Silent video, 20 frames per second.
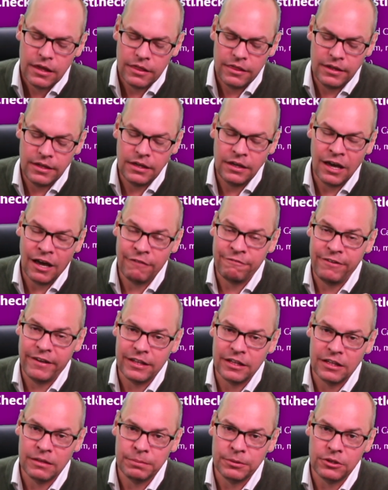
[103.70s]
the
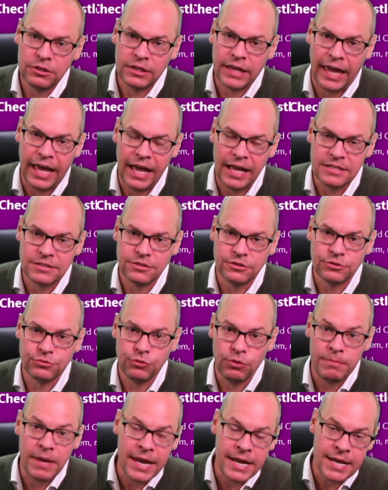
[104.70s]
available castles
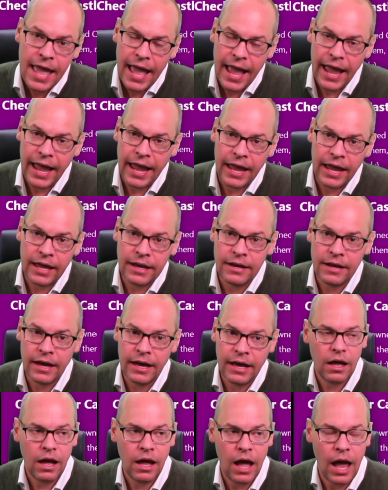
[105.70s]
remaining, and
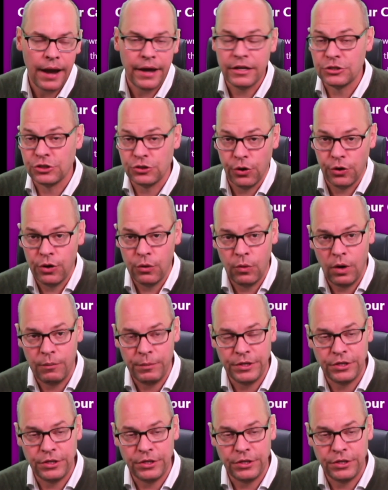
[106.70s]
I'm going to show you what we